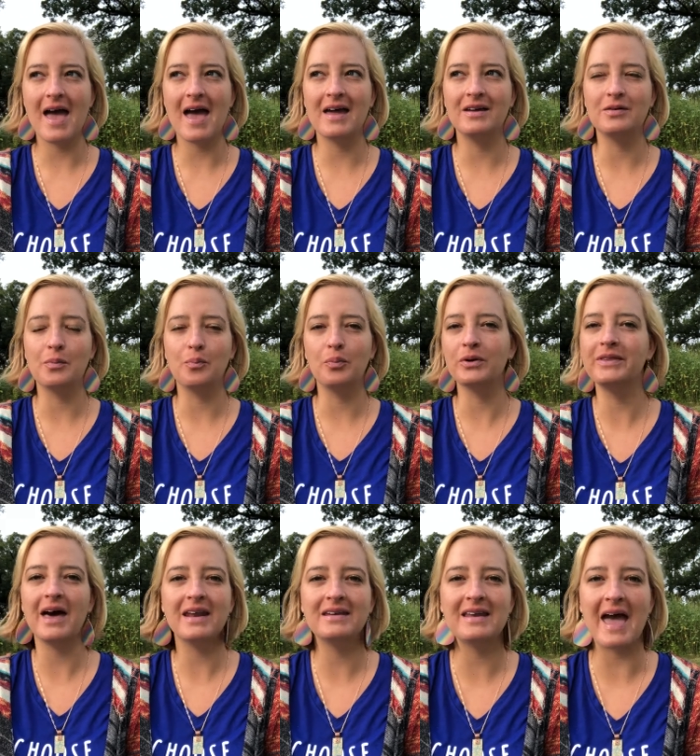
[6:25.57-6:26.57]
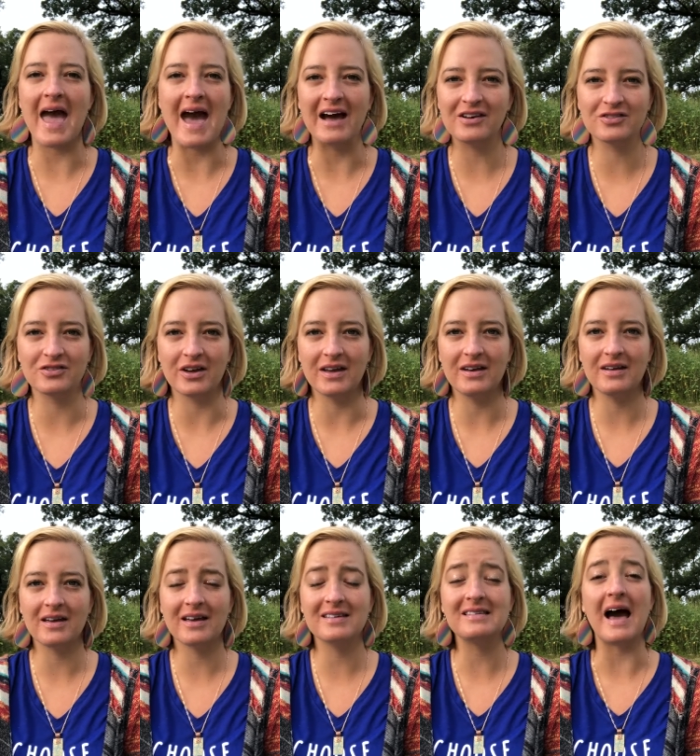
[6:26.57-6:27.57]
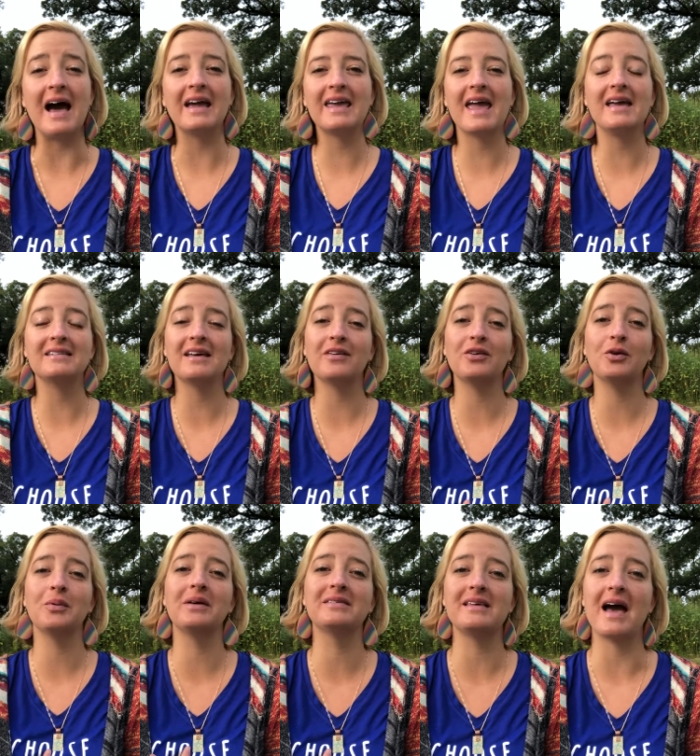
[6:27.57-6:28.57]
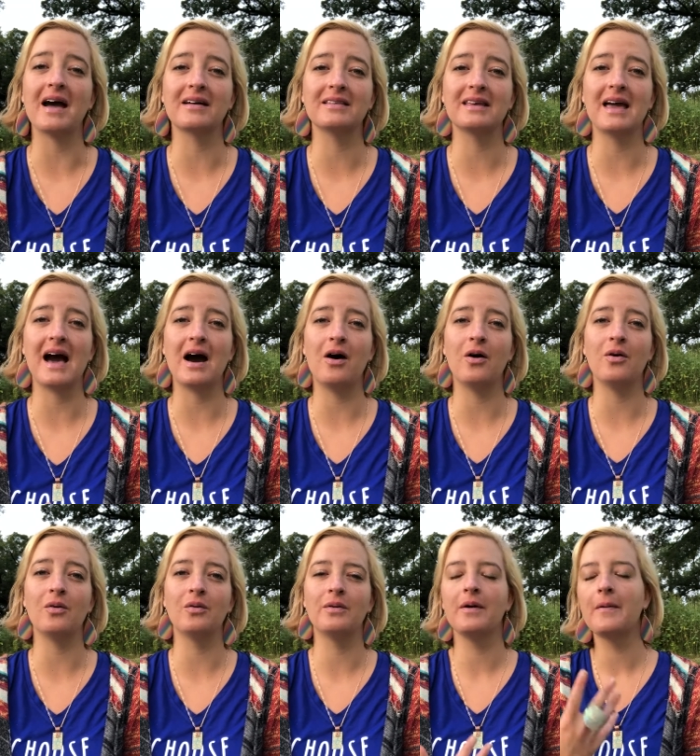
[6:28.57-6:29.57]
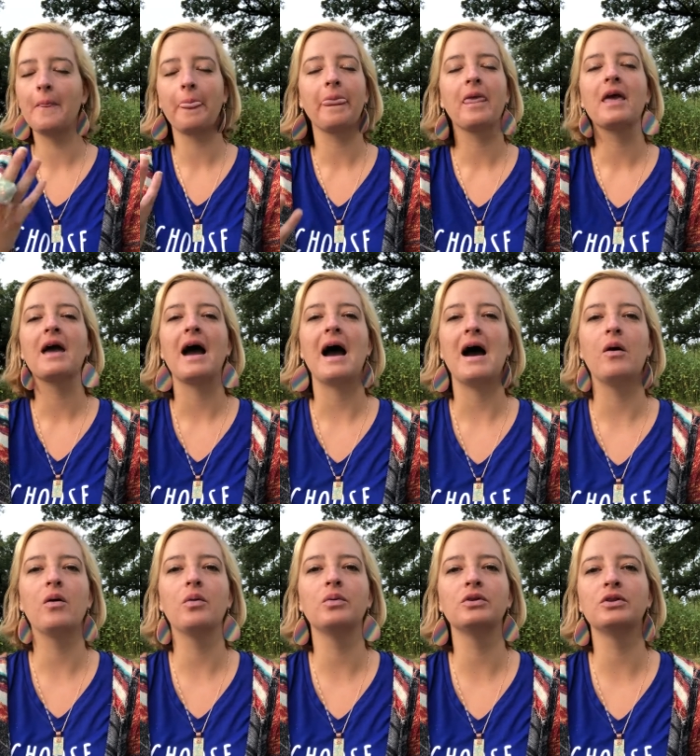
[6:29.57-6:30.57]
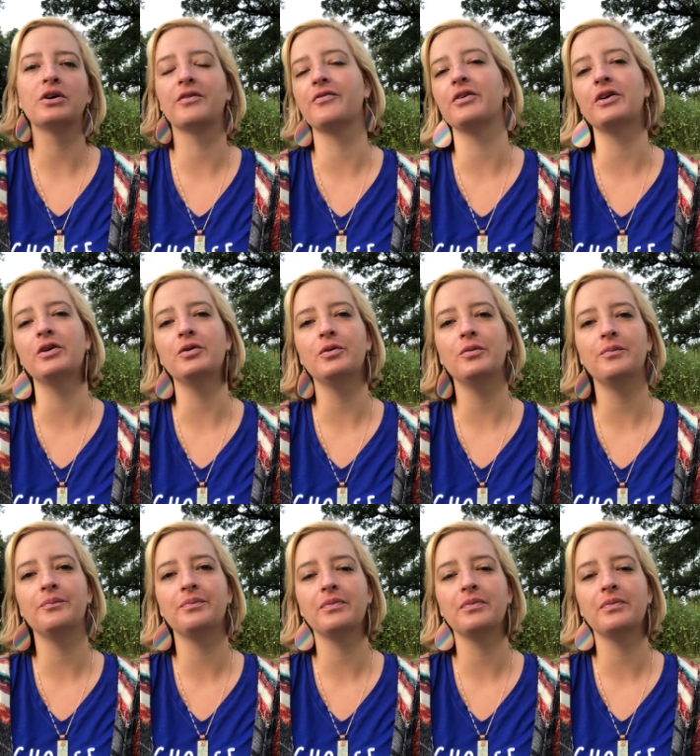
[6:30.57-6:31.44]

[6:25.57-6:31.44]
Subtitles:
And put that into action, because I can't tell you exactly how it will look for you.